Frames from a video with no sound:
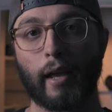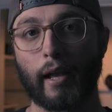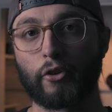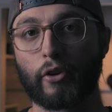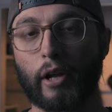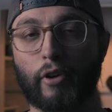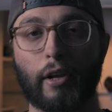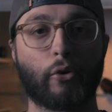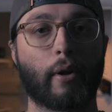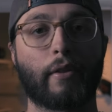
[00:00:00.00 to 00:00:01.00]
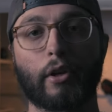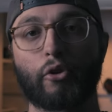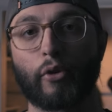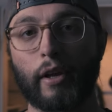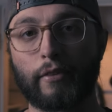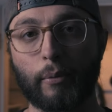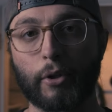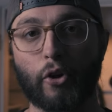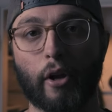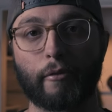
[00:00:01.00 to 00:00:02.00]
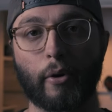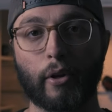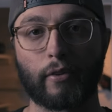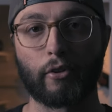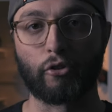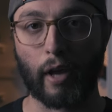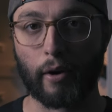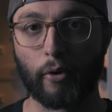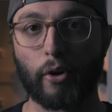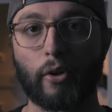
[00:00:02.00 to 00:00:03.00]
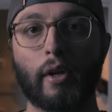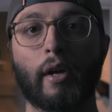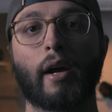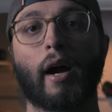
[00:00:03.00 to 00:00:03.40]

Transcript: and you're not trying to do anything crazy with the autofocus in general,